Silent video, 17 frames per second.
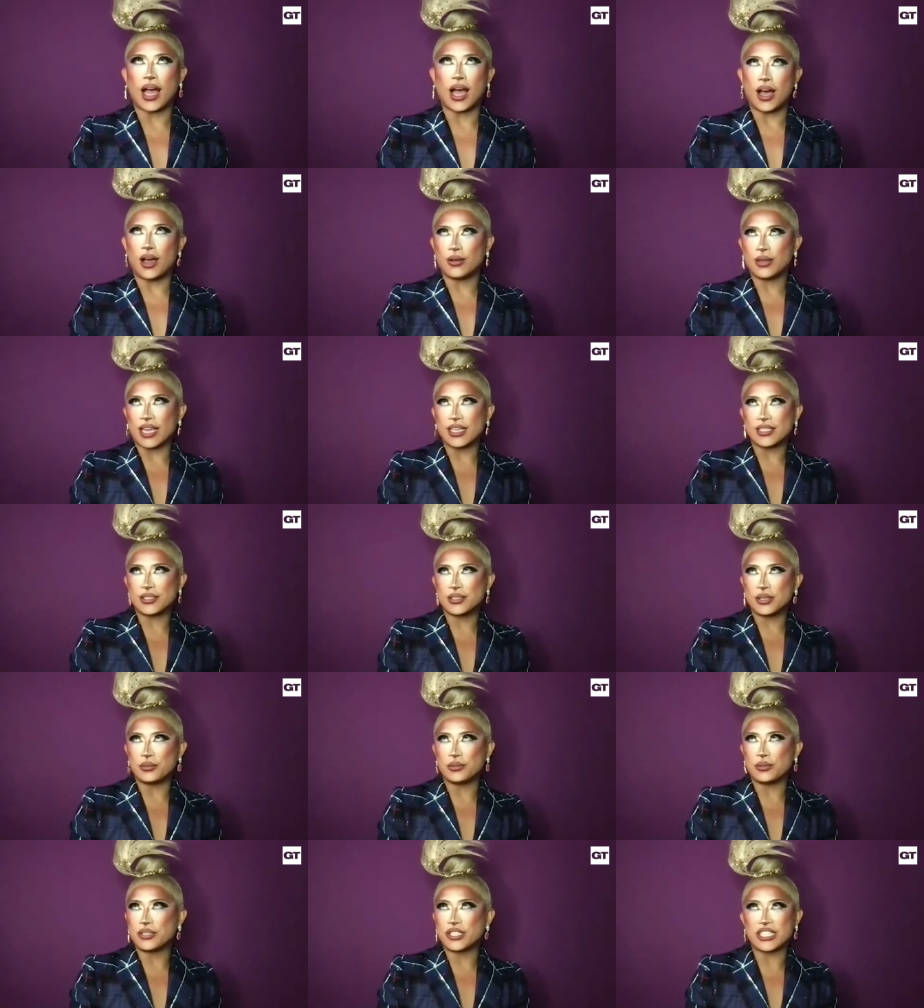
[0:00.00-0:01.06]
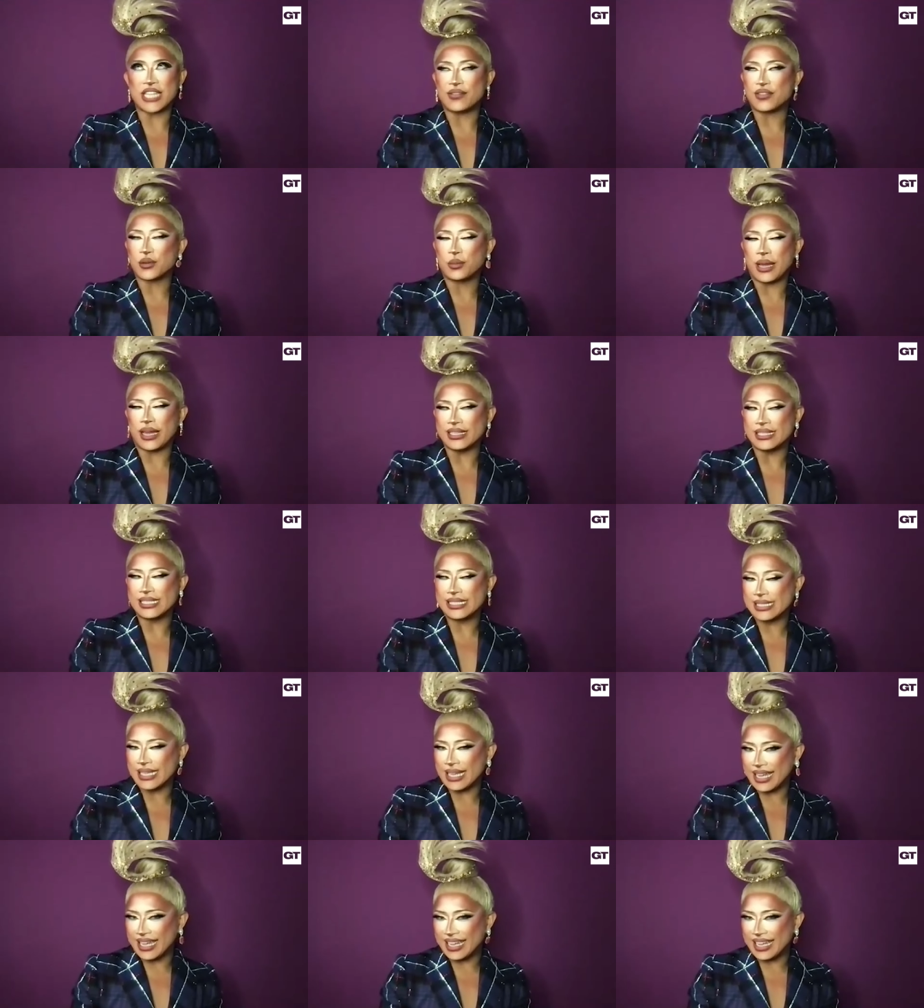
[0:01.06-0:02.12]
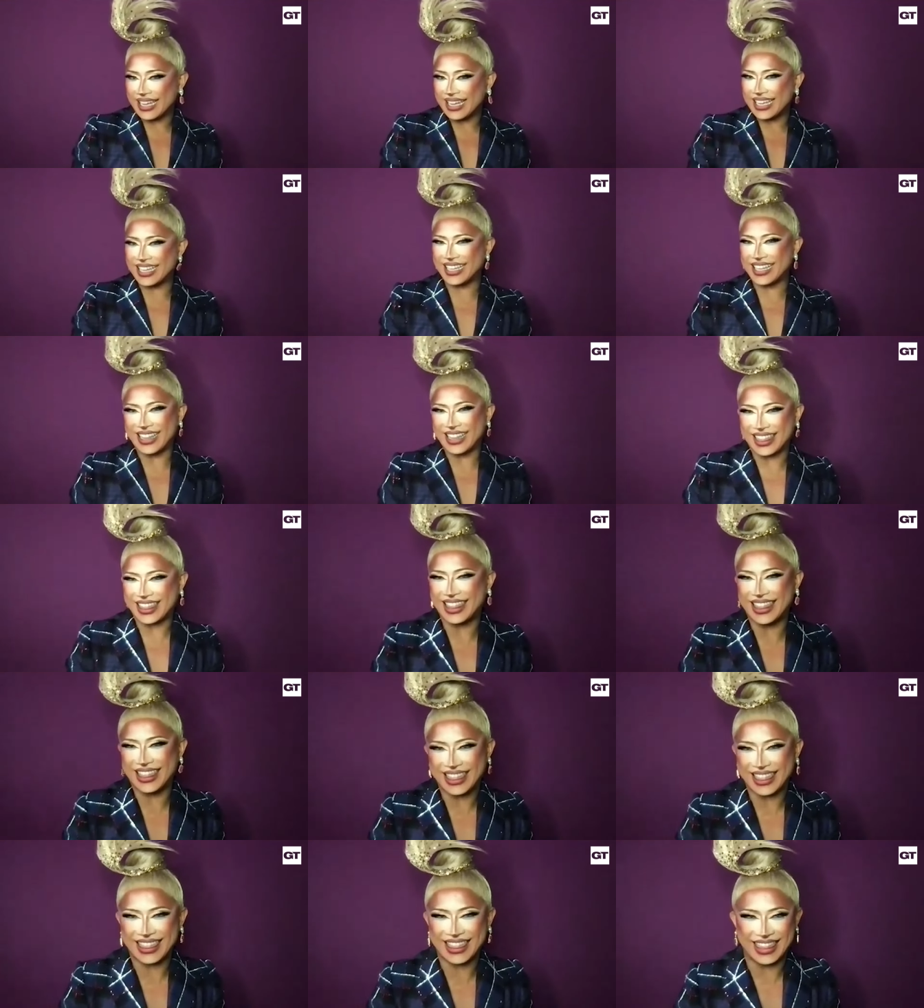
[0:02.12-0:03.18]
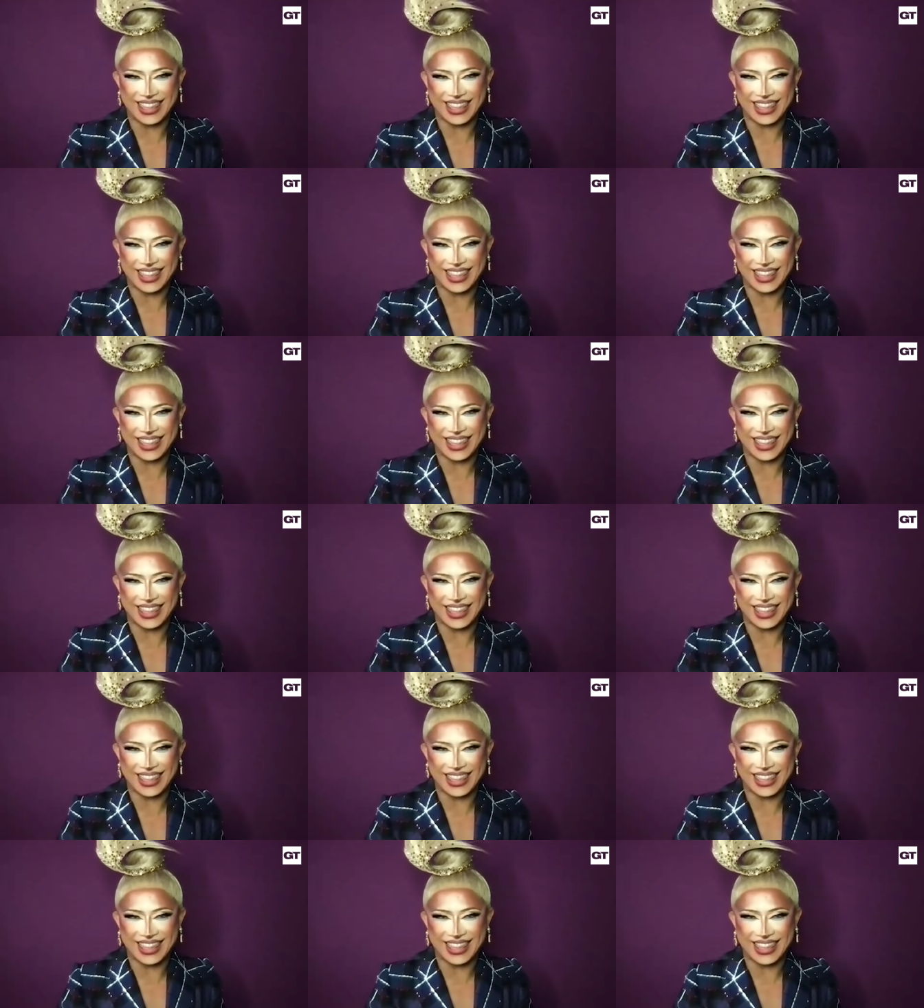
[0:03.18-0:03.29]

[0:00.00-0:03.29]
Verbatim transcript: Oh, yes. You just have to wait and see. Okay.